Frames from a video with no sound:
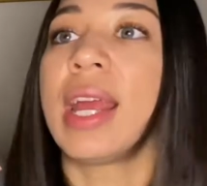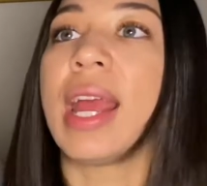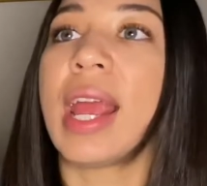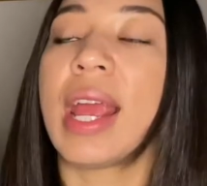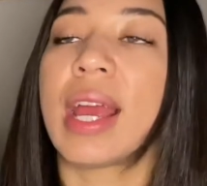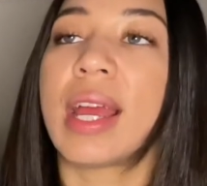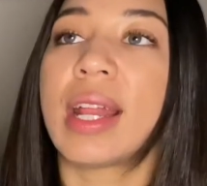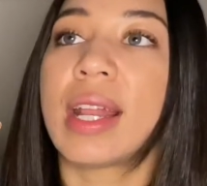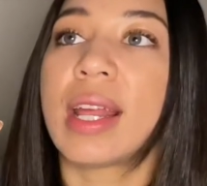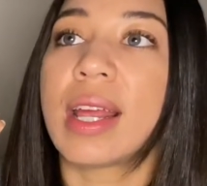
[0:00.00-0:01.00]

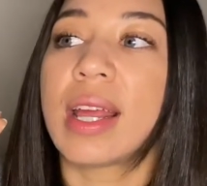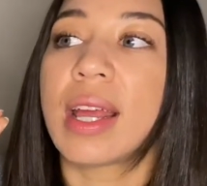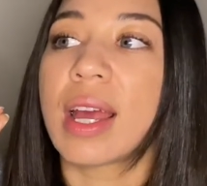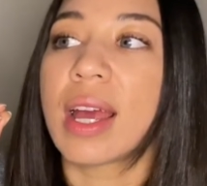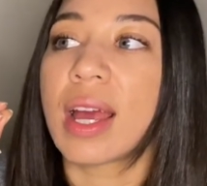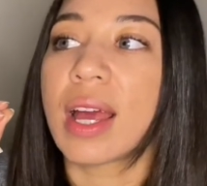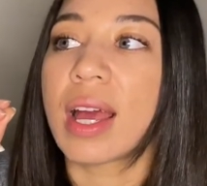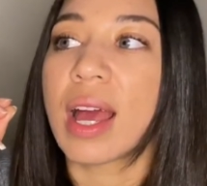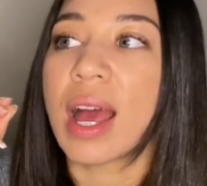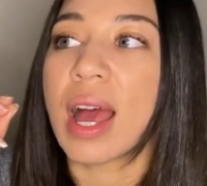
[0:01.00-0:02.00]
And
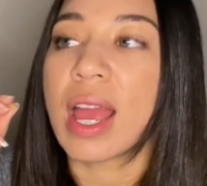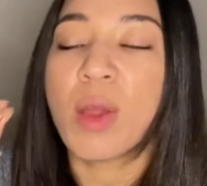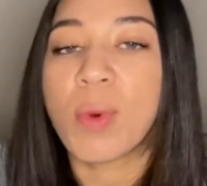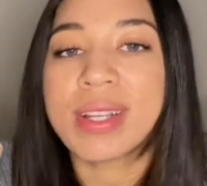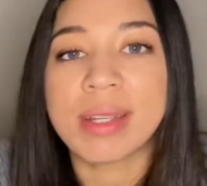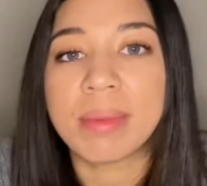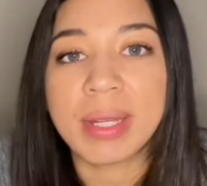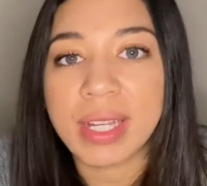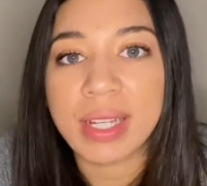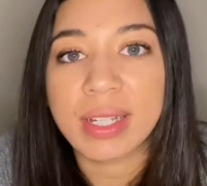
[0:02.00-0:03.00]
it wasn't
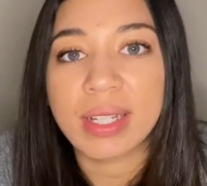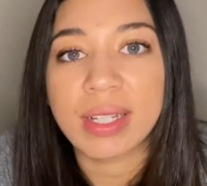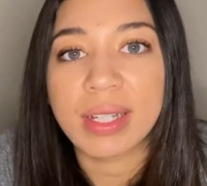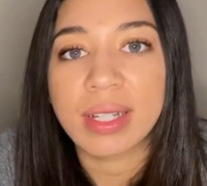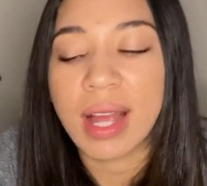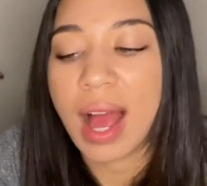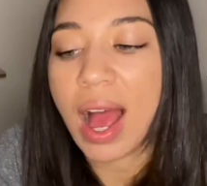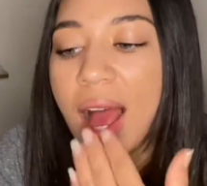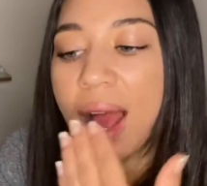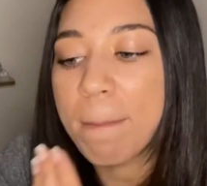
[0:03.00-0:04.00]
me.
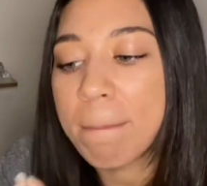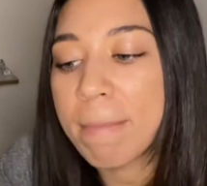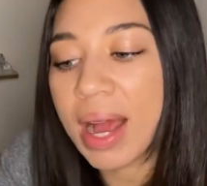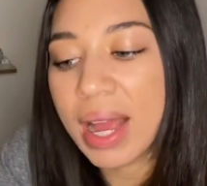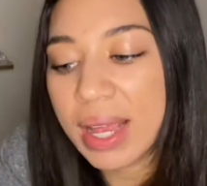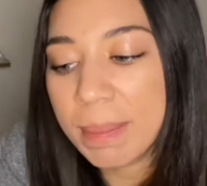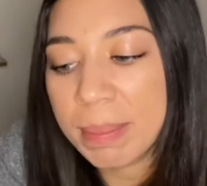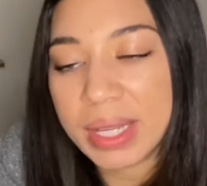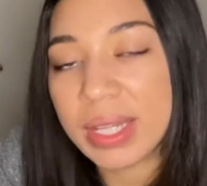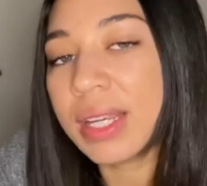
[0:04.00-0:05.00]
My
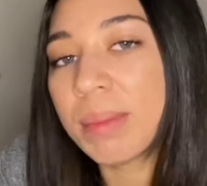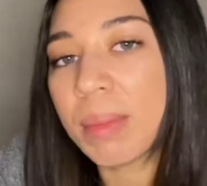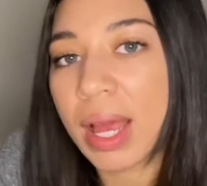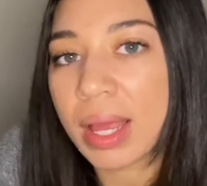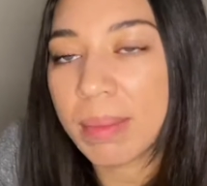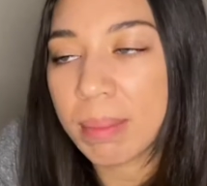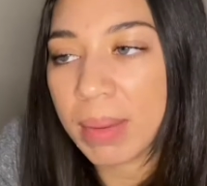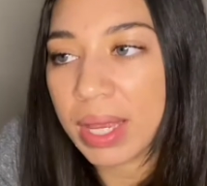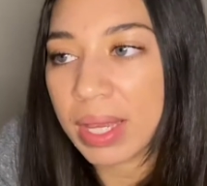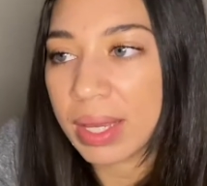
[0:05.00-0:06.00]
being,
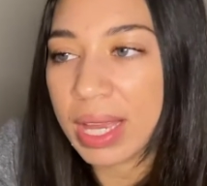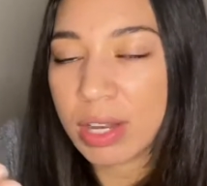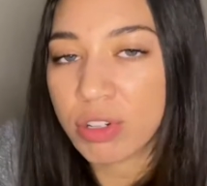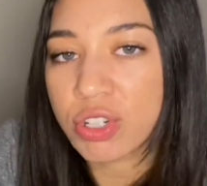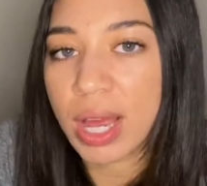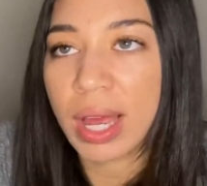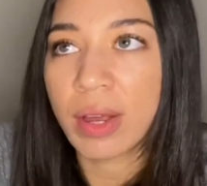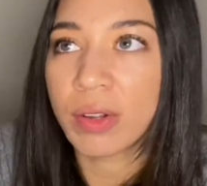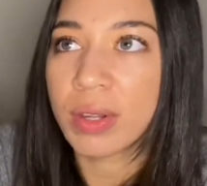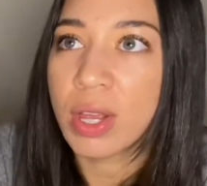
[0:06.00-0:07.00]
my inner
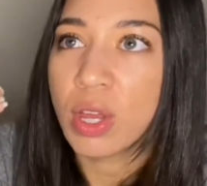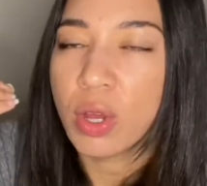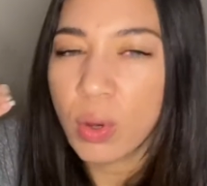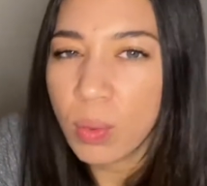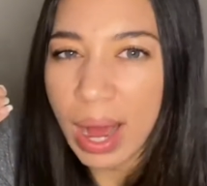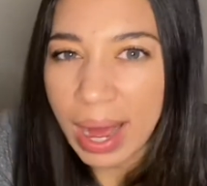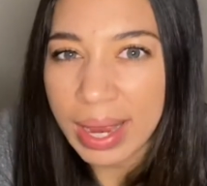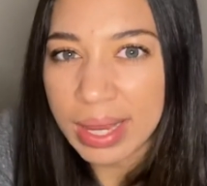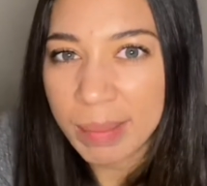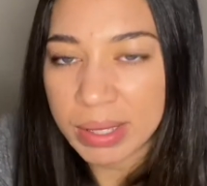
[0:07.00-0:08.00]
child, who I
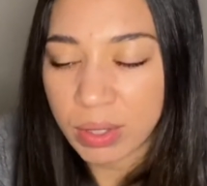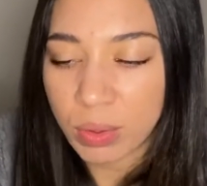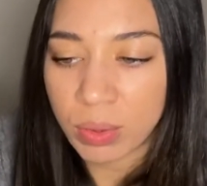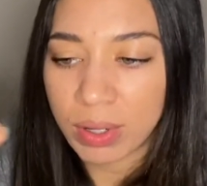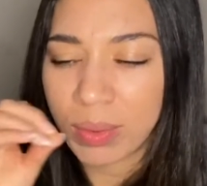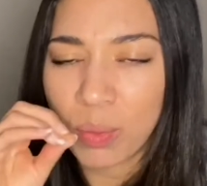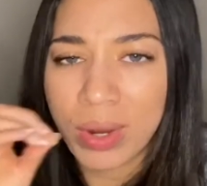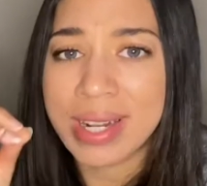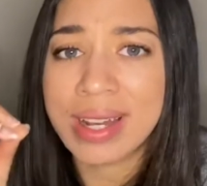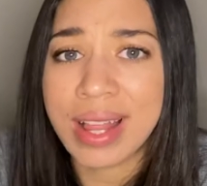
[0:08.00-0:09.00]
am at the core,
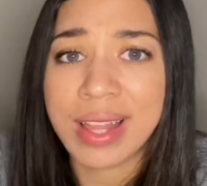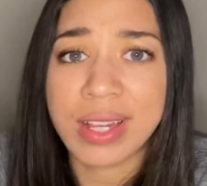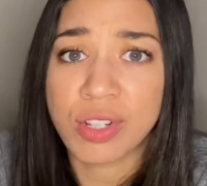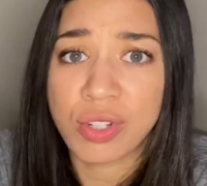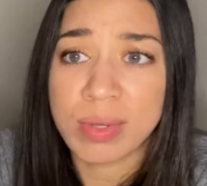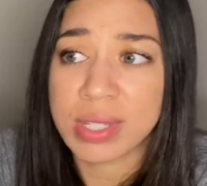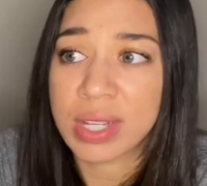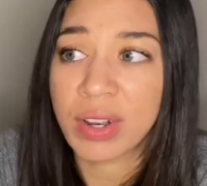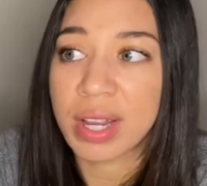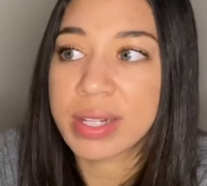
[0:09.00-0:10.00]
wanted nothing to do with
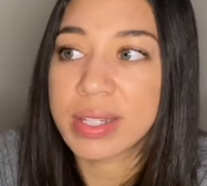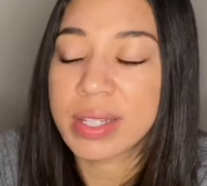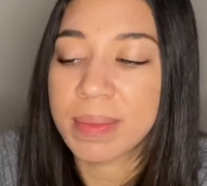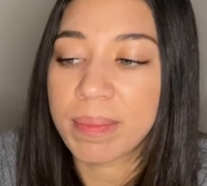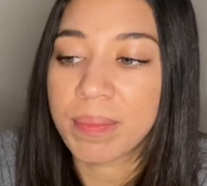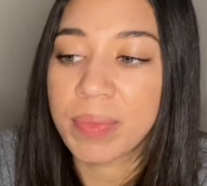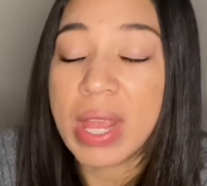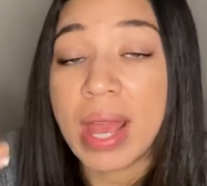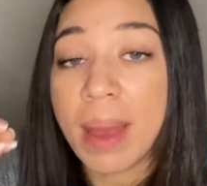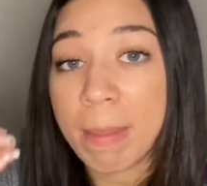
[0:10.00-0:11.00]
cigarettes.
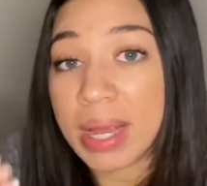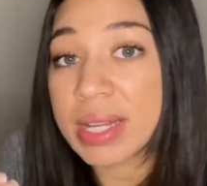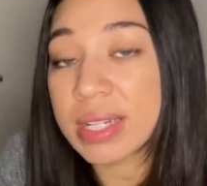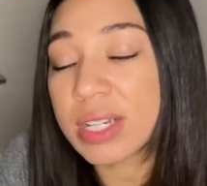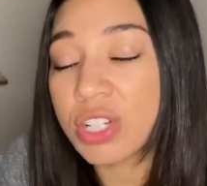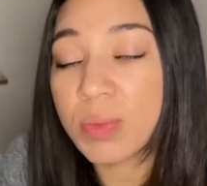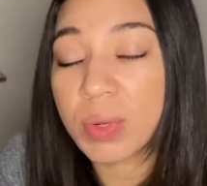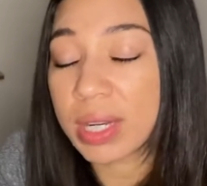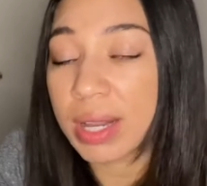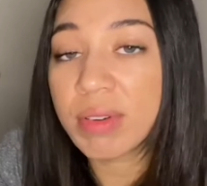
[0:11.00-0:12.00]
My addiction
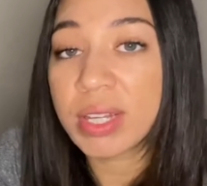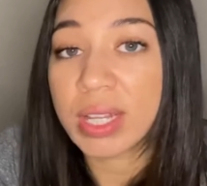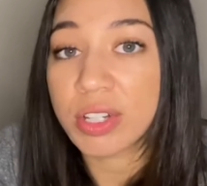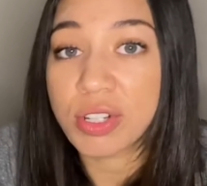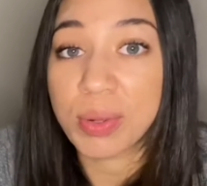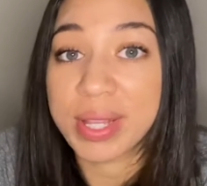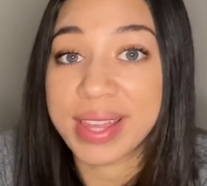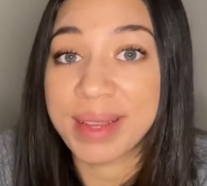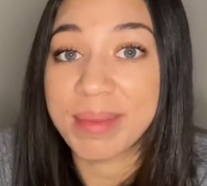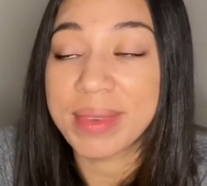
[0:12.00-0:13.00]
wanted everything to do with
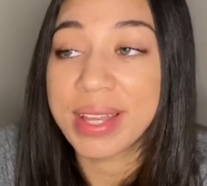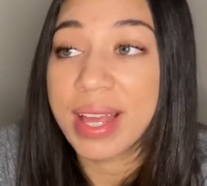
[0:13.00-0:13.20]
them.